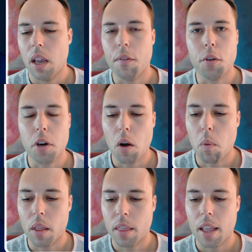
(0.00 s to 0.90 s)
If you don't
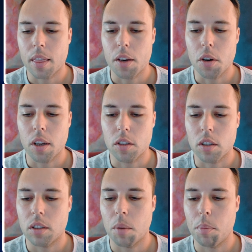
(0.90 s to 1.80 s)
want that, then you can
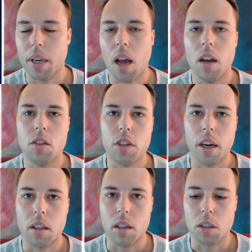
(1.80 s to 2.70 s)
just simply
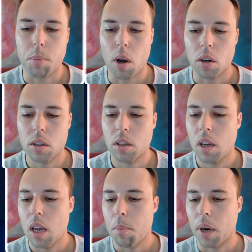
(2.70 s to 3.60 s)
uncheck this box.
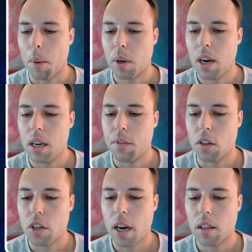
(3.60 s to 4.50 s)
But I'm going to leave
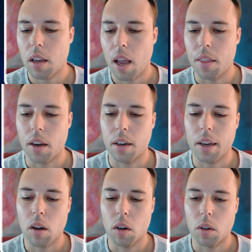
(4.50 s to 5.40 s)
it checked and then
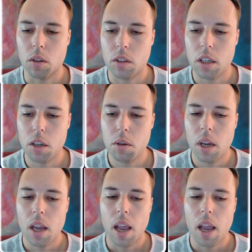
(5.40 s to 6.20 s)
click on continue.